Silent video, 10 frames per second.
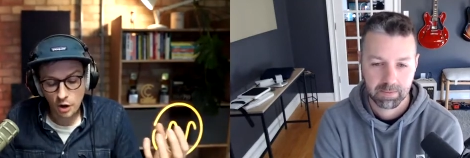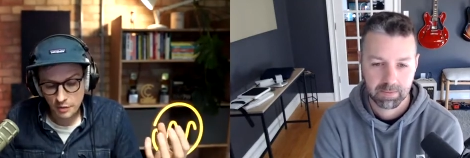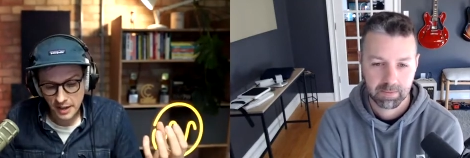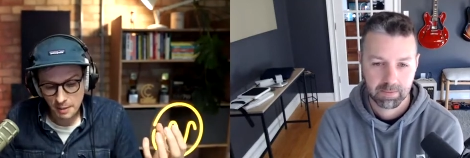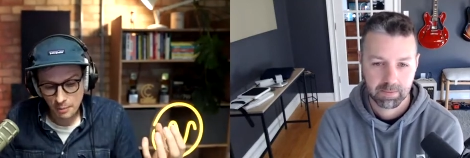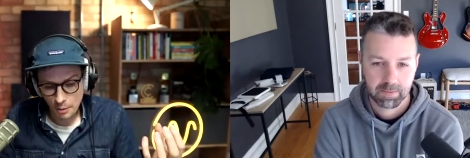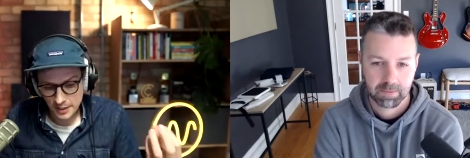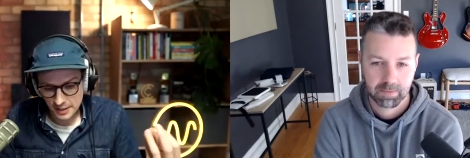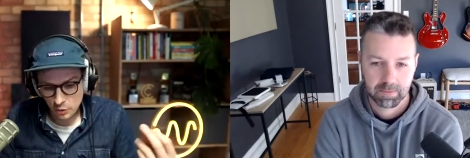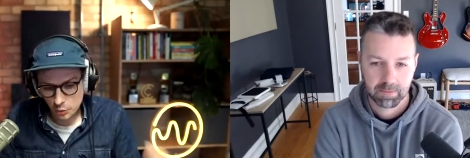Speaker 1: of the hip hop
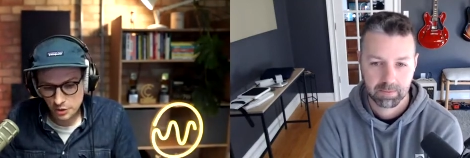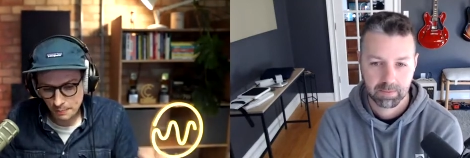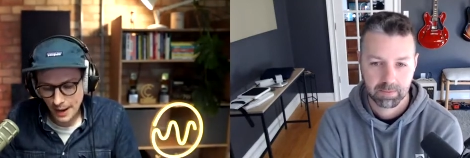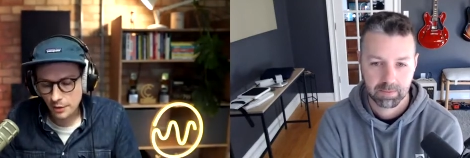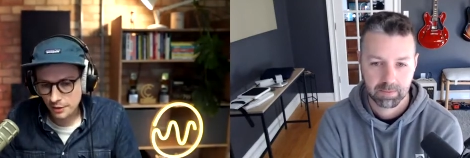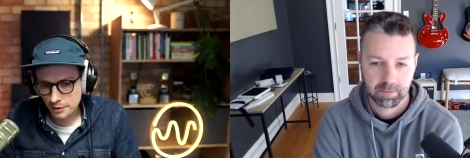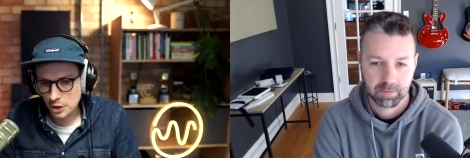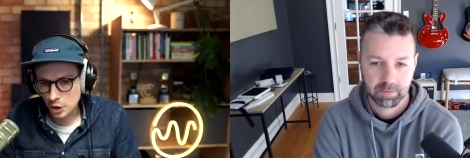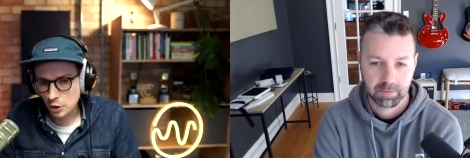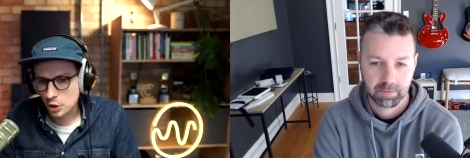thing is always about the,
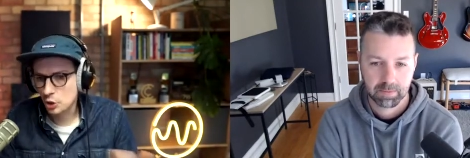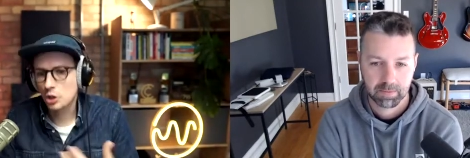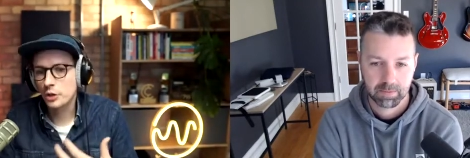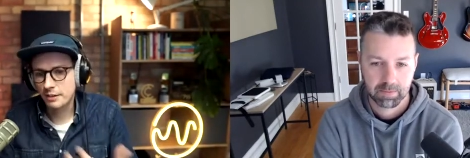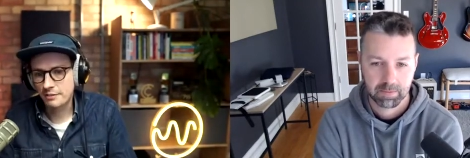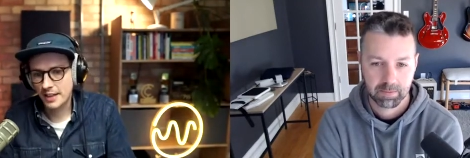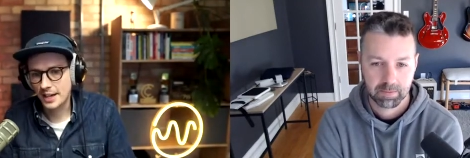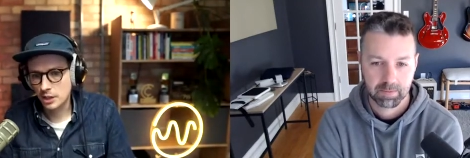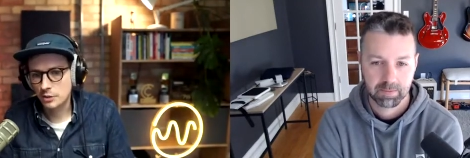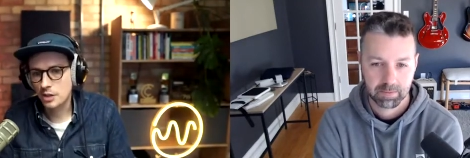the new because you're looking for
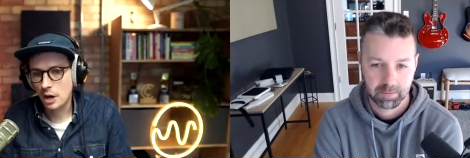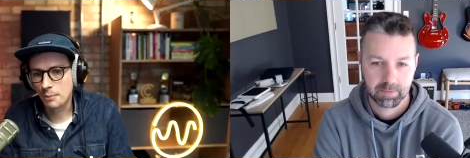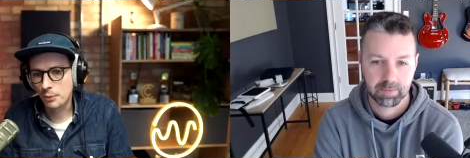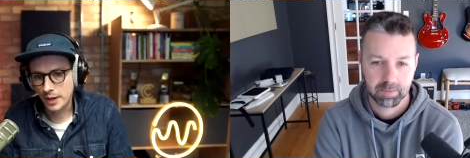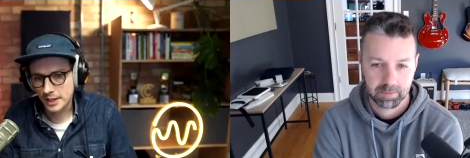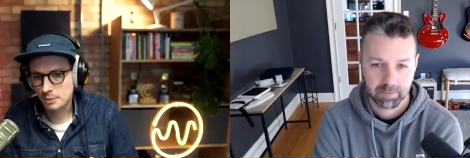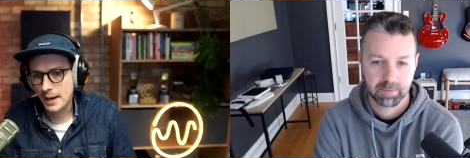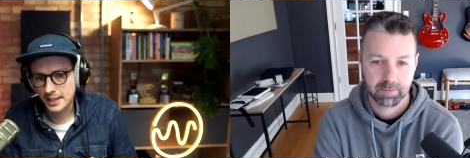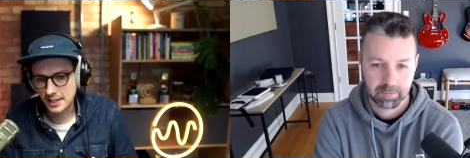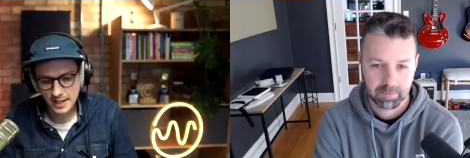that new sample, right? Because
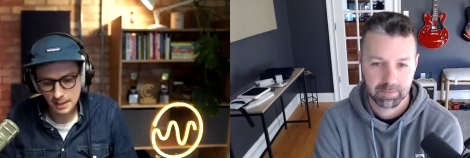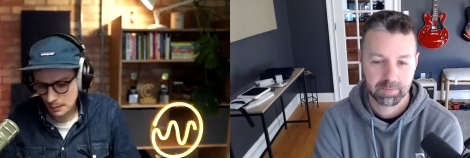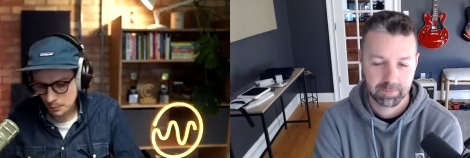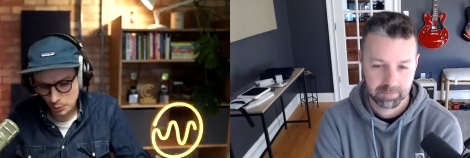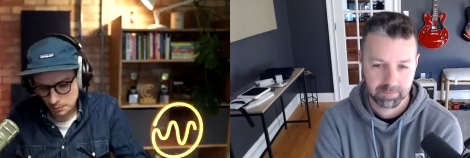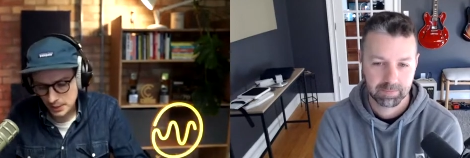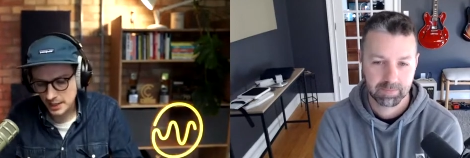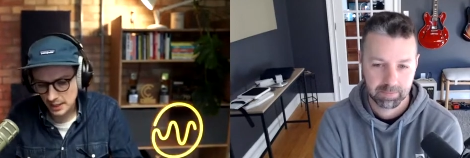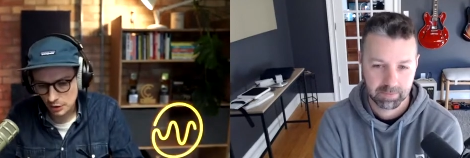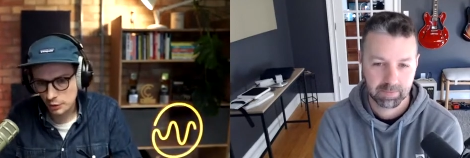back in the day, mm-hmm. people would be
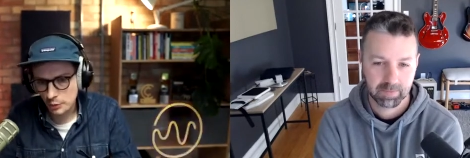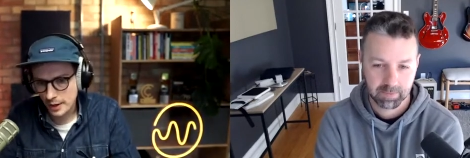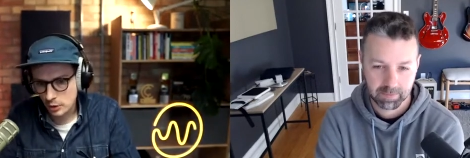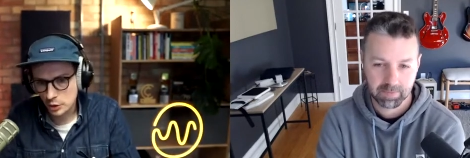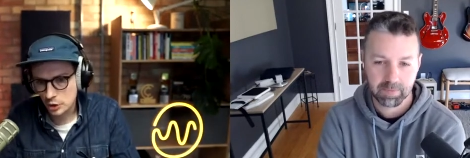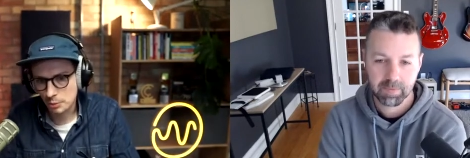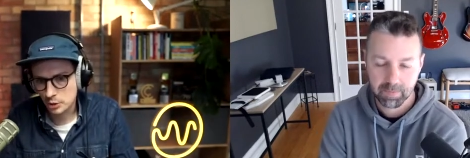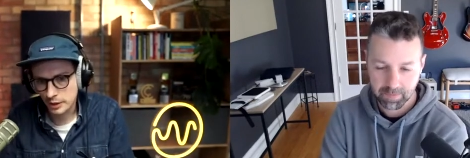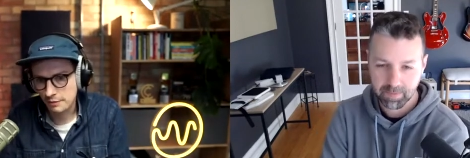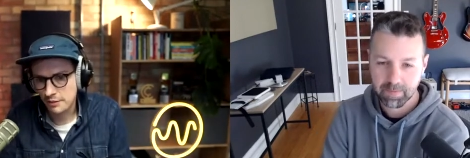digging through the record shops
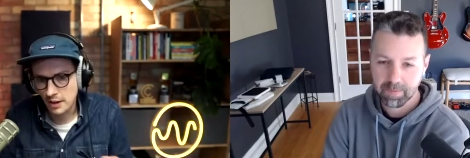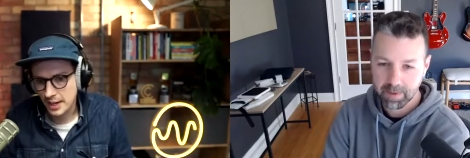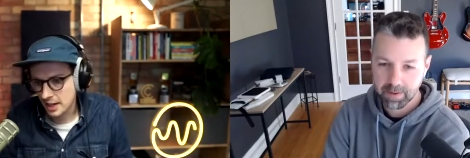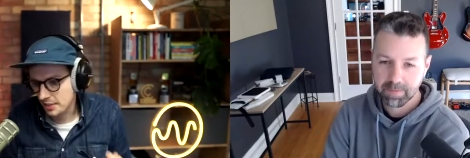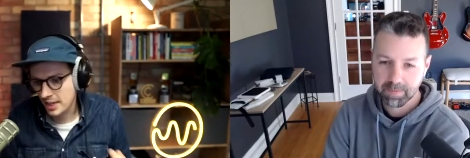looking for like yep.